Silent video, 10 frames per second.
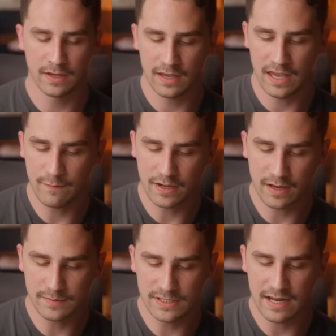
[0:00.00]
If it
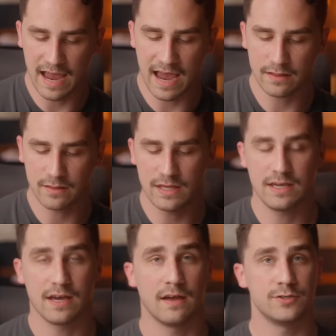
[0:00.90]
comes in at the
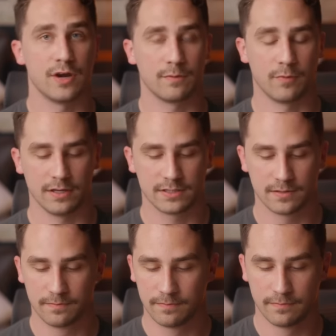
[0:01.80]
contract price,
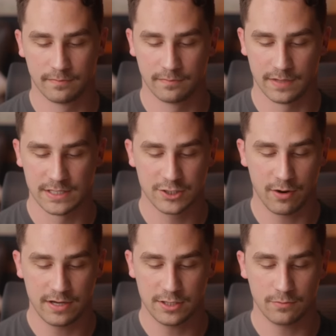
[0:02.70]
this is
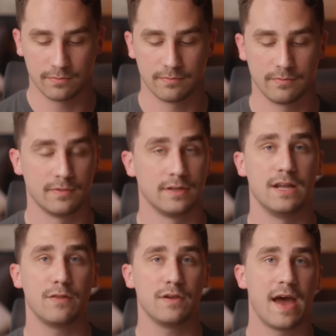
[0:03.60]
great too
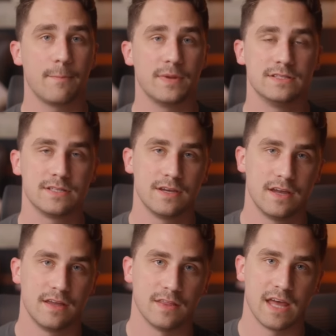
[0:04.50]
nothing happens.
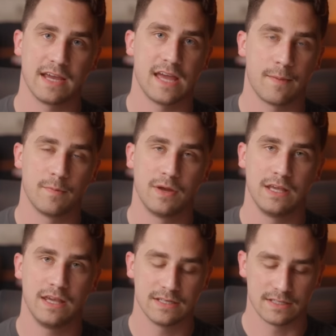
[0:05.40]
That gap of money
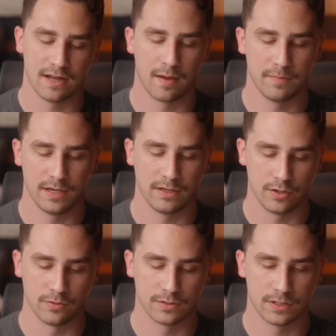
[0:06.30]
is not being
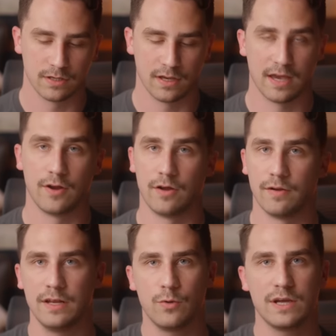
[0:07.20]
used at all.
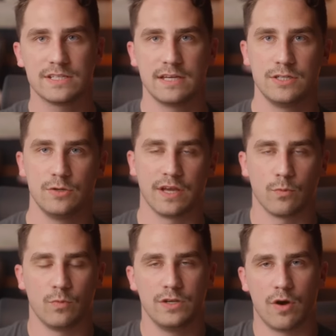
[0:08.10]
And a quick aside too, like
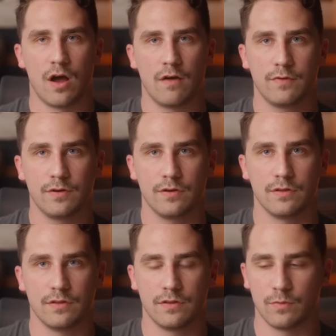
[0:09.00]
when you offer,
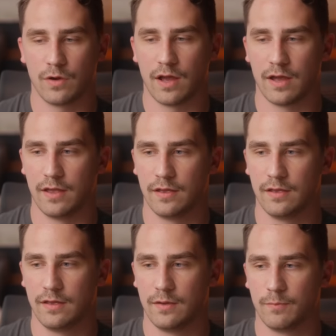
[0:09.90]
uh,
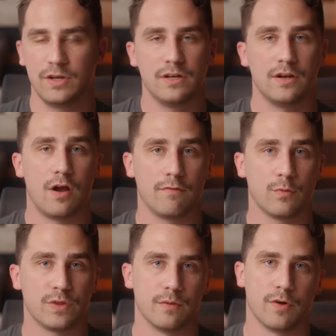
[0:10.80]
put in an offer
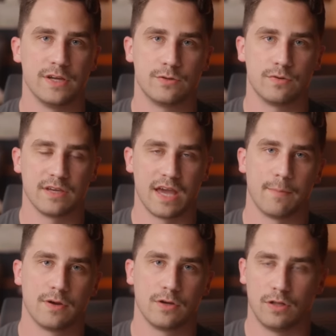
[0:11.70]
with an appraisal
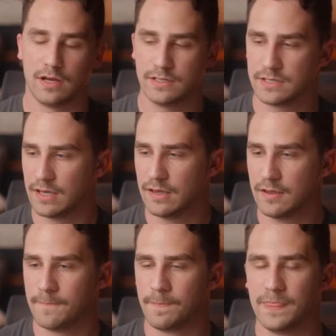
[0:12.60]
gap clause,
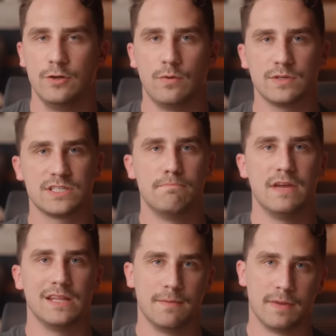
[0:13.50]
you don't
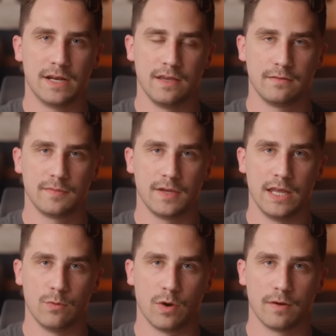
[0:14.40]
submit the money
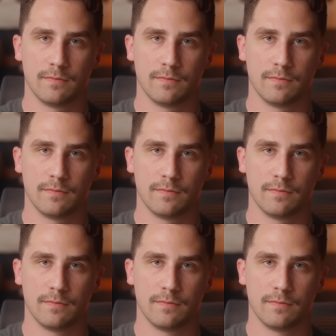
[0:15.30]
anywhere.